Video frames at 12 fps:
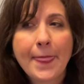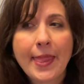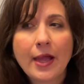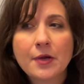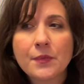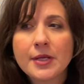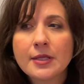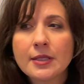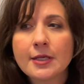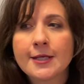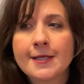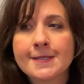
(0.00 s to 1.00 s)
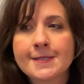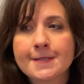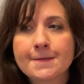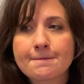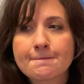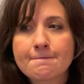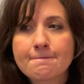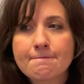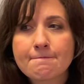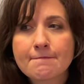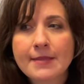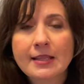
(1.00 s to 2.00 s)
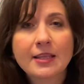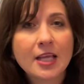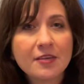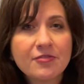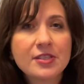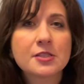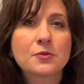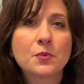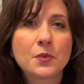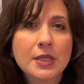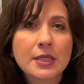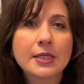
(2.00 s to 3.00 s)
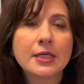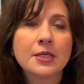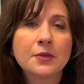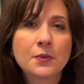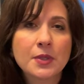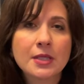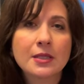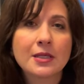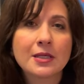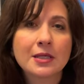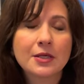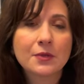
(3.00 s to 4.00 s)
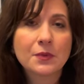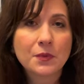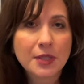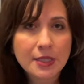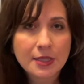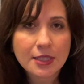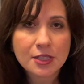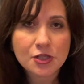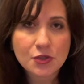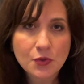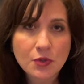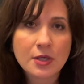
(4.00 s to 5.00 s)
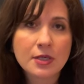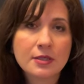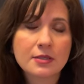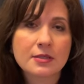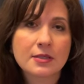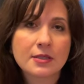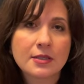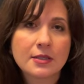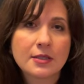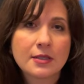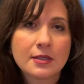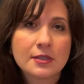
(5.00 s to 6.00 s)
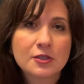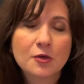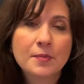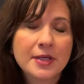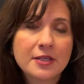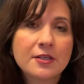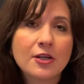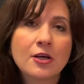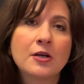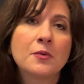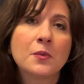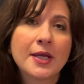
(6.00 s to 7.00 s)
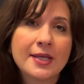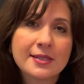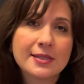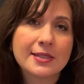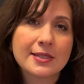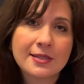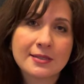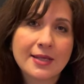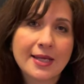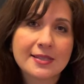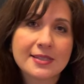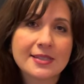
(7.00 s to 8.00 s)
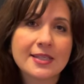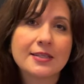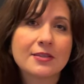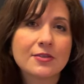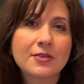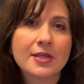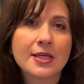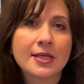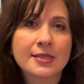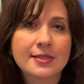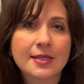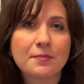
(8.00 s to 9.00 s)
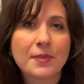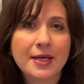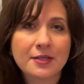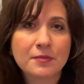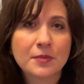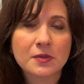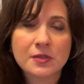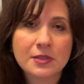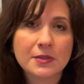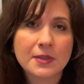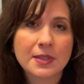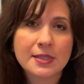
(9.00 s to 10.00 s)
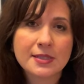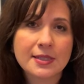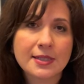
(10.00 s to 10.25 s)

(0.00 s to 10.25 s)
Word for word: I realized Life is really, really, really short. So better not waste it and stick to things that matter most to us